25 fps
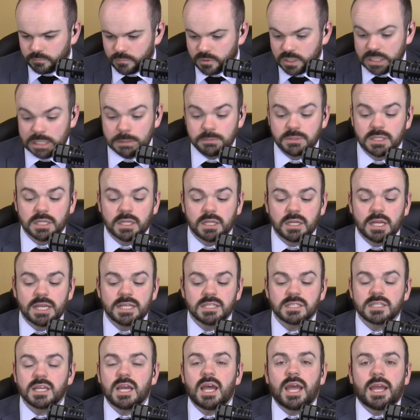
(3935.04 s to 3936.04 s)
Seems like a
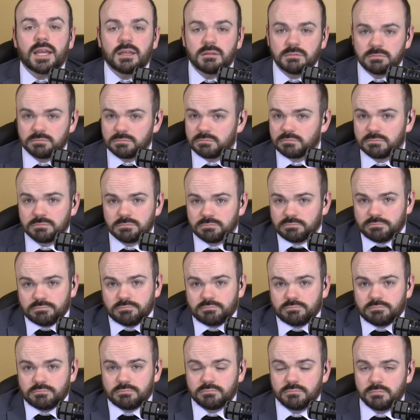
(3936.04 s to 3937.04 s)
nice guy.
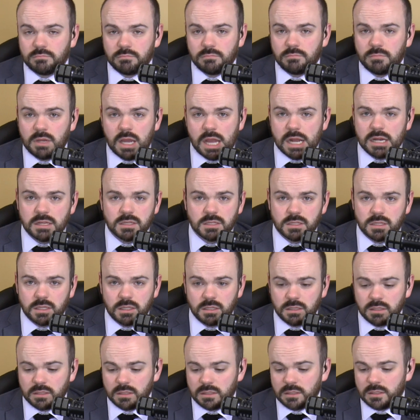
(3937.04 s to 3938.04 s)

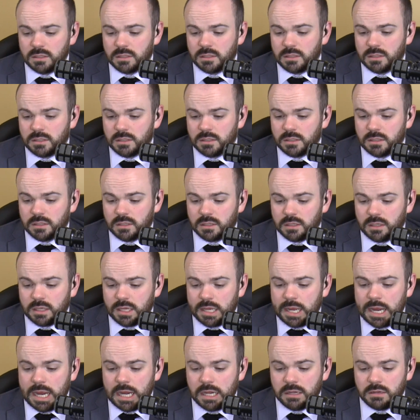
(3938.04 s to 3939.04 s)
Honestly.
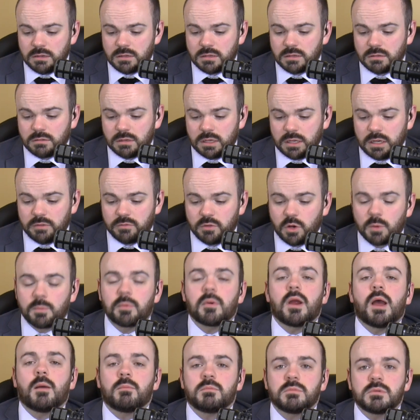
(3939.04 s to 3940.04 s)
And I'd have no
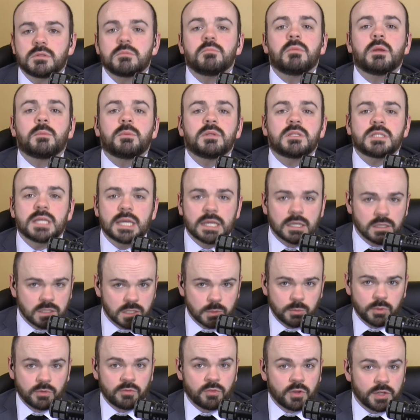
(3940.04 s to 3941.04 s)
problem maybe taking
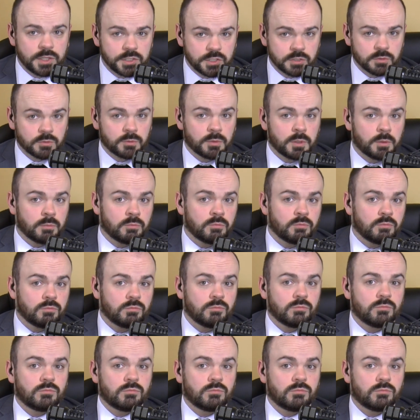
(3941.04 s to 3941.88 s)
some advice from him